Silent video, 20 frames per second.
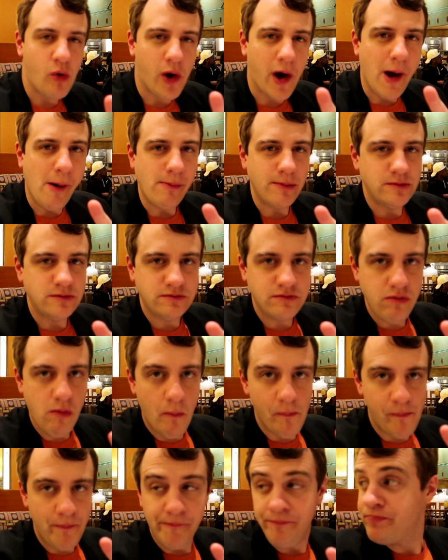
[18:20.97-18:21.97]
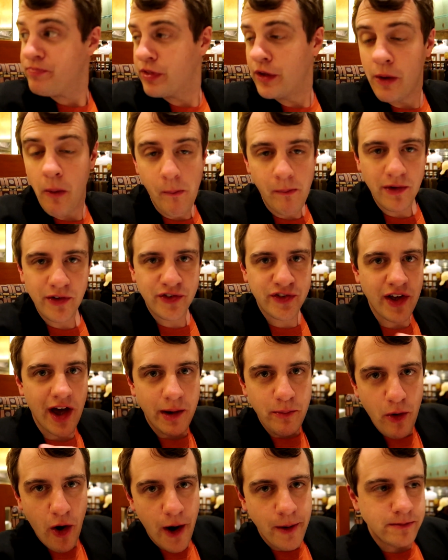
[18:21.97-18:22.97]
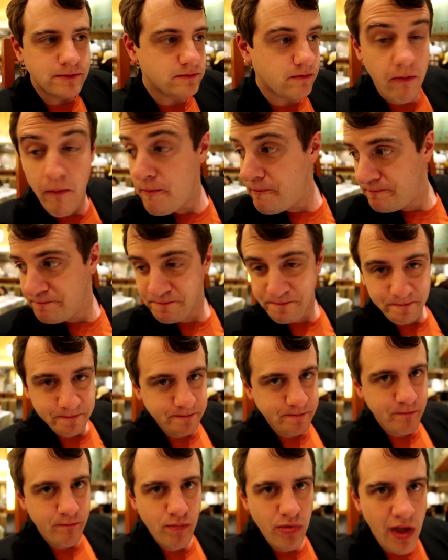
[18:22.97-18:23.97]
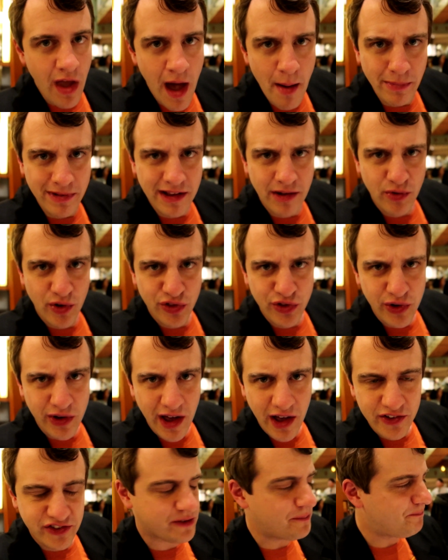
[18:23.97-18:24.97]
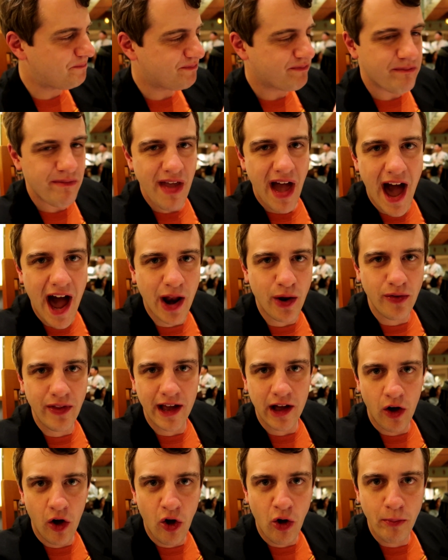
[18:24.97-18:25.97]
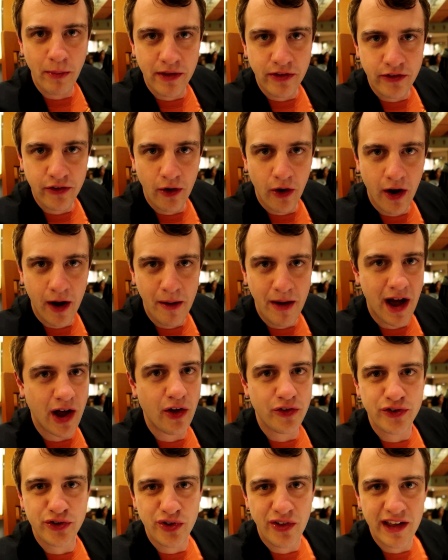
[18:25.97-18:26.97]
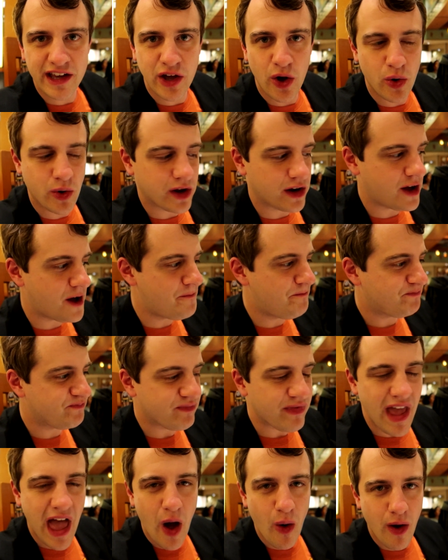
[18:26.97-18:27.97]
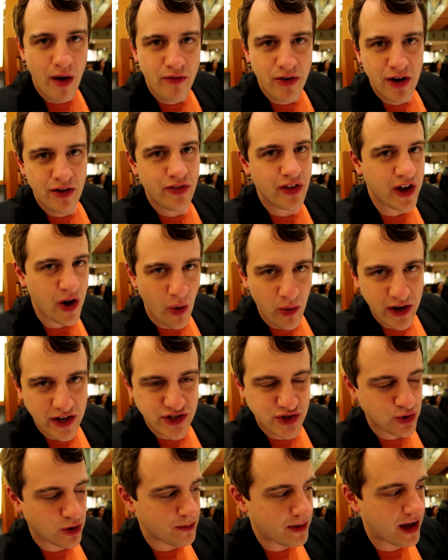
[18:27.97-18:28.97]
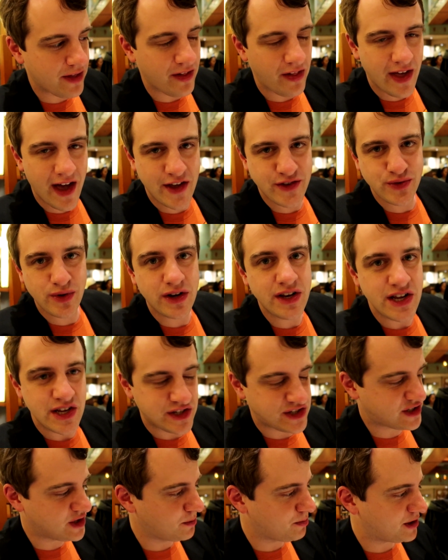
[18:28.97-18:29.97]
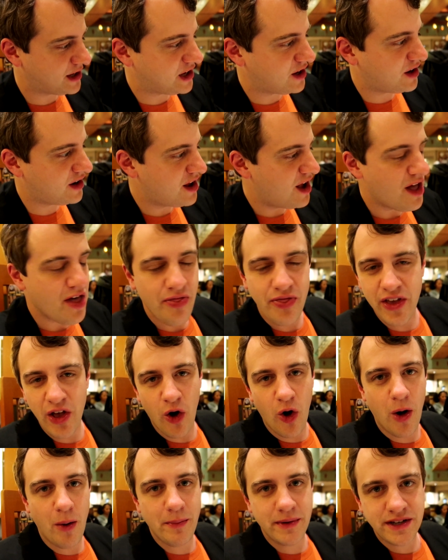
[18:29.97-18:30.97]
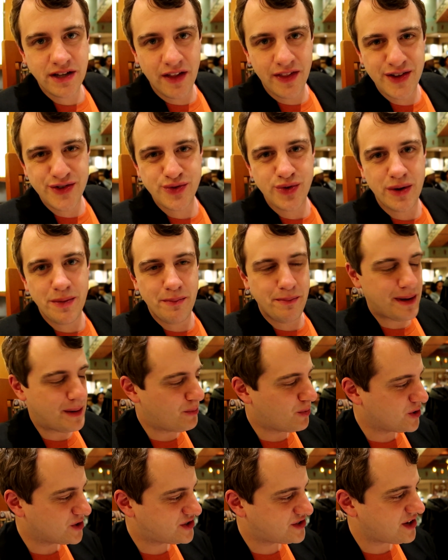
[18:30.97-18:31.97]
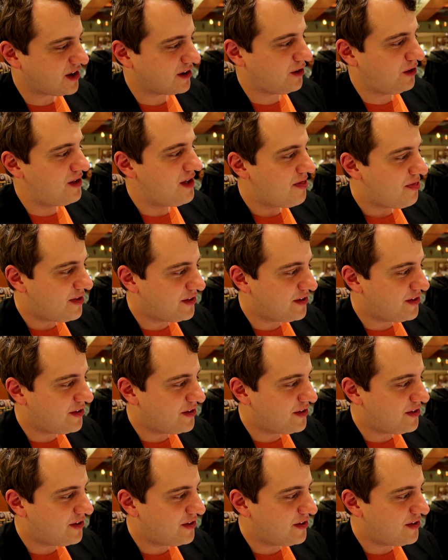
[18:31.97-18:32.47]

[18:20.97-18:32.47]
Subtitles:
Okay. Sidebar. I'm gonna level with you guys. I don't like almonds, alright? I also don't like coconut. However, the coconut sorbet on the last one is still pretty good. The almond on this one, a bit more subtle.